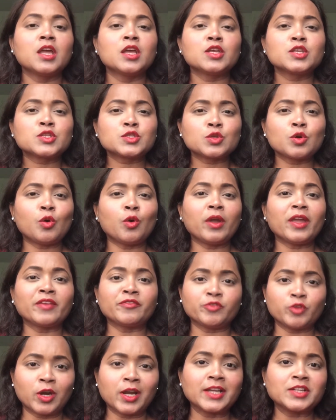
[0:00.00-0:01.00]
so
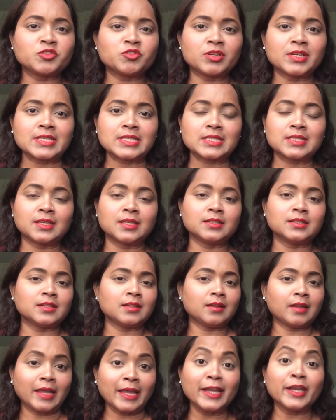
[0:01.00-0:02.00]
if you're interested
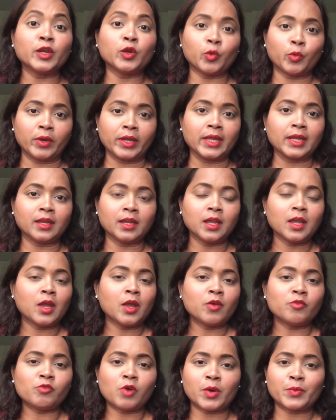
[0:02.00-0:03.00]
in knowing
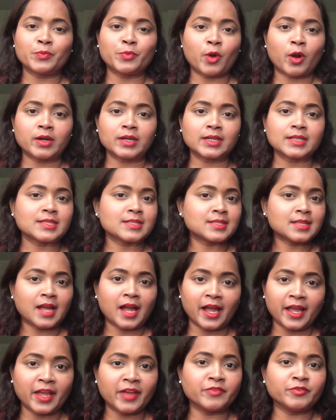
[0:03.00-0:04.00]
what products
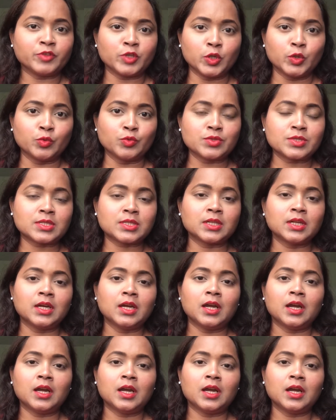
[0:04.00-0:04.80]
I have used